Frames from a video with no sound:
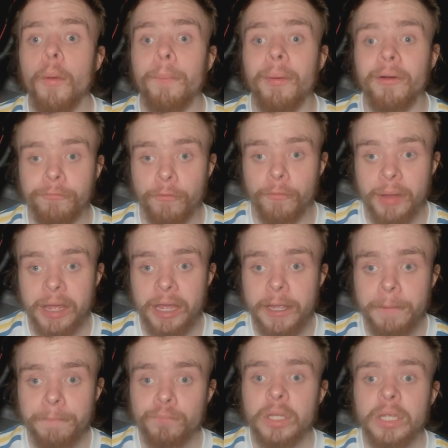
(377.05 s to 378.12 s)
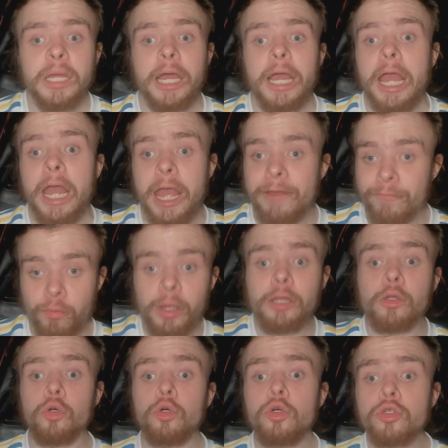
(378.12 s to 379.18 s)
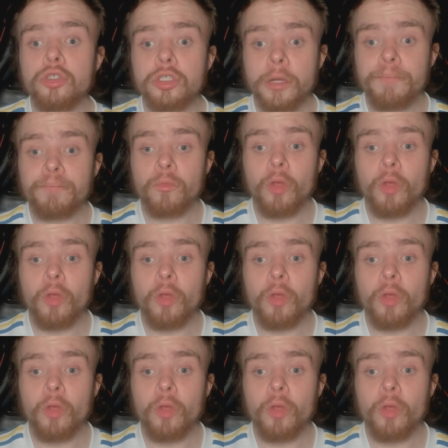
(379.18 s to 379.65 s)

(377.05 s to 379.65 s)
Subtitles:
But for me, if we lose,